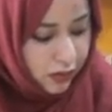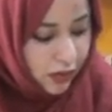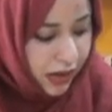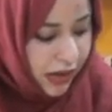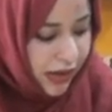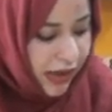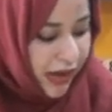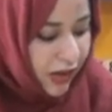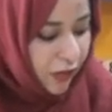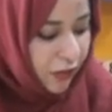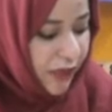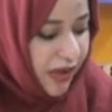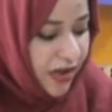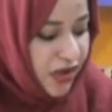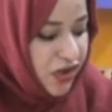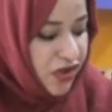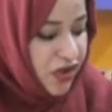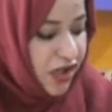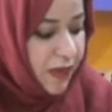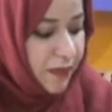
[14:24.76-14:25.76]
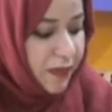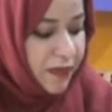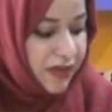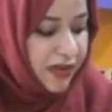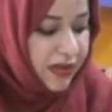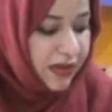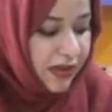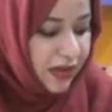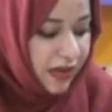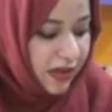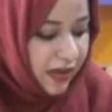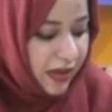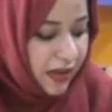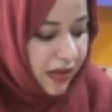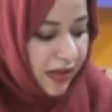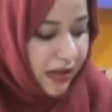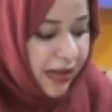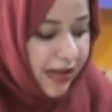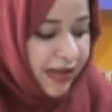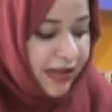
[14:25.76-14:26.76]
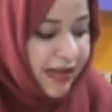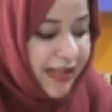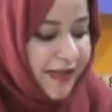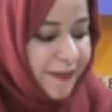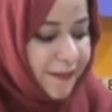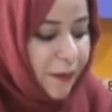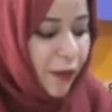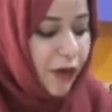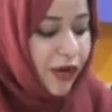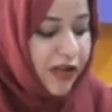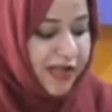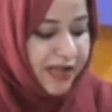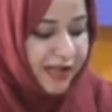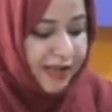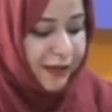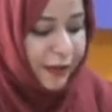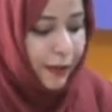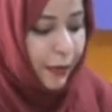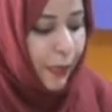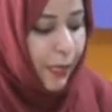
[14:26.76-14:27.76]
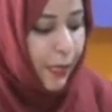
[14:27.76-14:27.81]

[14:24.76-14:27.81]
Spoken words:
I have many shapes. In this box,